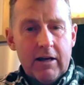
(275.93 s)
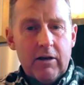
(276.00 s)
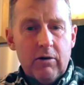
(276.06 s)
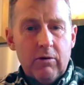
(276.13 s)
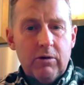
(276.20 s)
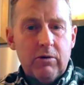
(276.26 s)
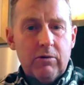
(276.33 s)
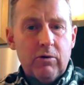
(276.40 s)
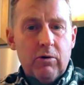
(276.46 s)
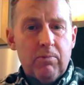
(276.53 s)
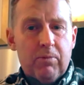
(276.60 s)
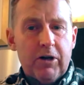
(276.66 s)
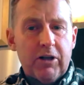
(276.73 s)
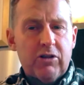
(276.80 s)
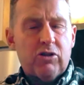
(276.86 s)
you
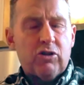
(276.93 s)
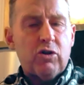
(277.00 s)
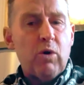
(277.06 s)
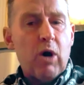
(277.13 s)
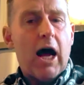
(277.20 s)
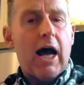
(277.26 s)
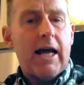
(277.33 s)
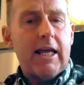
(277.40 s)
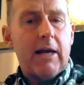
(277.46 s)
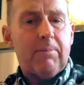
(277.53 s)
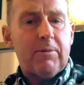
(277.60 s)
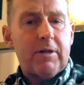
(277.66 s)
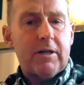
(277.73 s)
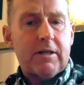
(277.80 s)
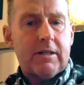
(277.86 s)
don't put it too high
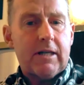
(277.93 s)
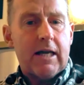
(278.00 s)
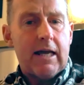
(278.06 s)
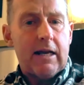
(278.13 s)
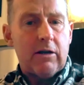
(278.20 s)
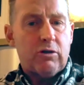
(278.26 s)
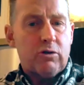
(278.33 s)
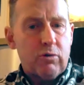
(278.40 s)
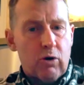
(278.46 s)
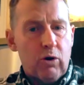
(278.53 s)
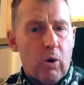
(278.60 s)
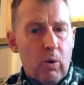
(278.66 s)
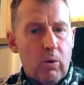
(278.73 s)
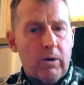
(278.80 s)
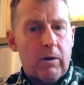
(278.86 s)
up on the tail and too
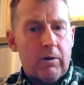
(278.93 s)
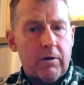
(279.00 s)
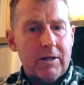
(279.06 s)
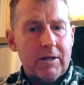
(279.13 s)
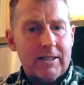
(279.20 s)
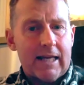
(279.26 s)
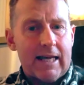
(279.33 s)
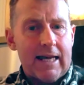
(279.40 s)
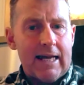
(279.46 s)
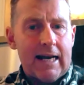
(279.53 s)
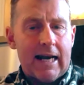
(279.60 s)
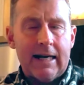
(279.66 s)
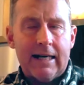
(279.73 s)
low down on the tail,